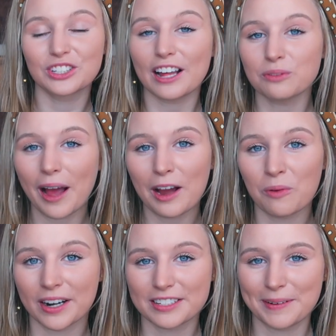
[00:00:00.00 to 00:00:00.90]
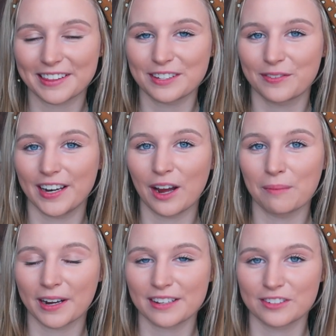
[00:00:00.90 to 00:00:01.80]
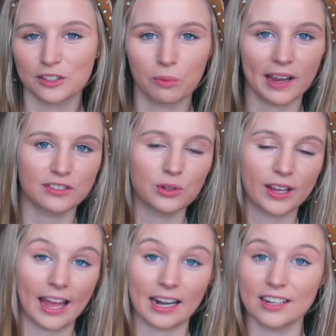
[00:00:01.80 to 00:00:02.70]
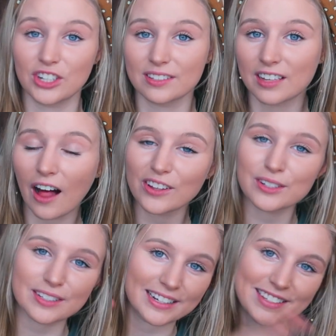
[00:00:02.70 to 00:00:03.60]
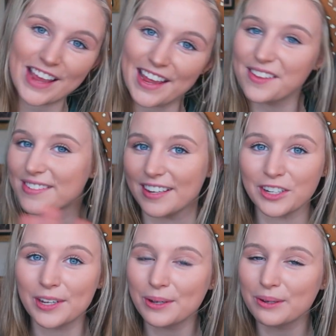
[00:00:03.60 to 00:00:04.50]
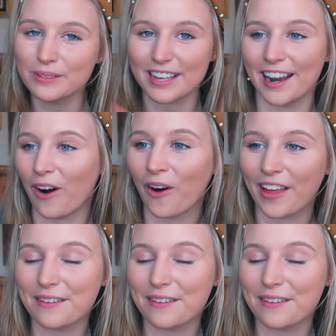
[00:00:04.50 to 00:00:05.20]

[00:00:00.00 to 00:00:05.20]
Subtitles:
So that's why I wanted to make this video, because there's ways you can adjust colors and tints and hues and all